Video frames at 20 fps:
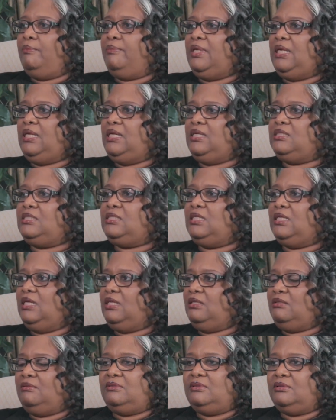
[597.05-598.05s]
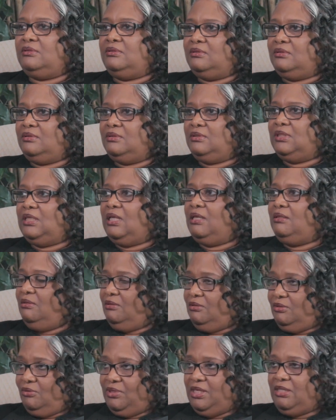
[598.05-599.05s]
He said,
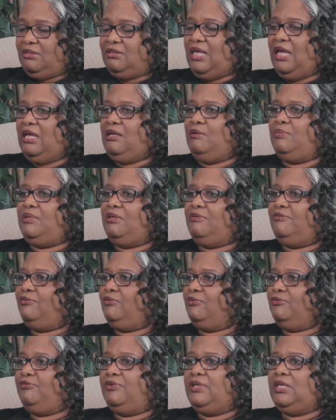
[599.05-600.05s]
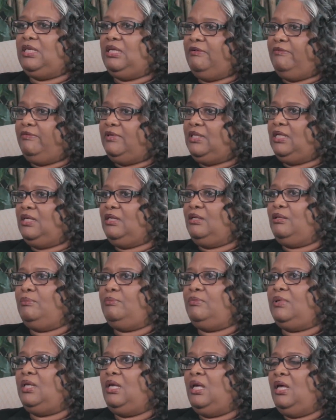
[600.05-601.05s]
He thanked me for forgiving
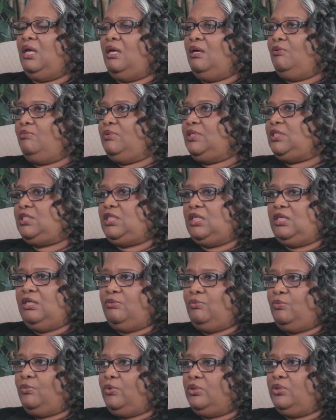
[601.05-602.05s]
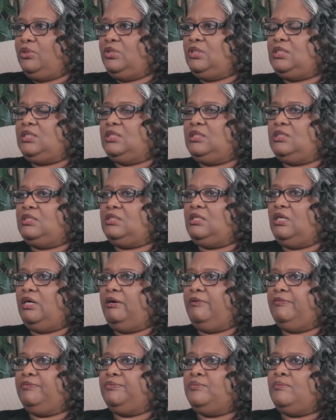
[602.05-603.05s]
him. We shared words and
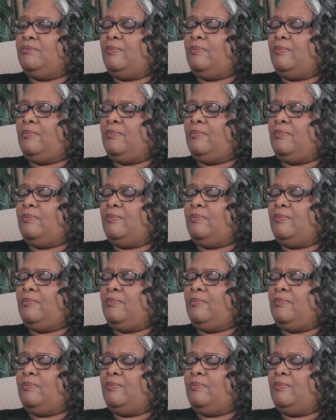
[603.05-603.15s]
stuff.